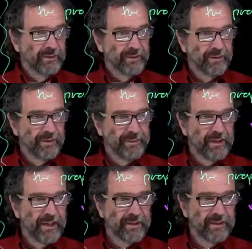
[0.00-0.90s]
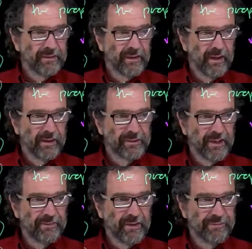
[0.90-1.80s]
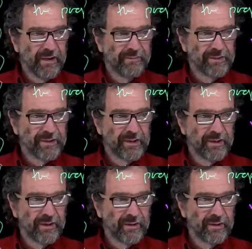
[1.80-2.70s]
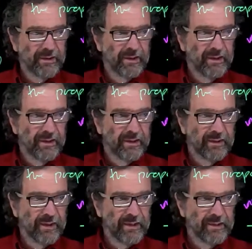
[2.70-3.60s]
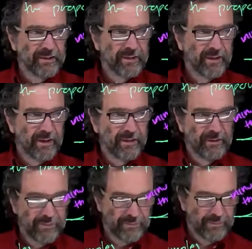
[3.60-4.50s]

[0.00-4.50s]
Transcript: so it'll be like uh, 75 is here and 90 is there.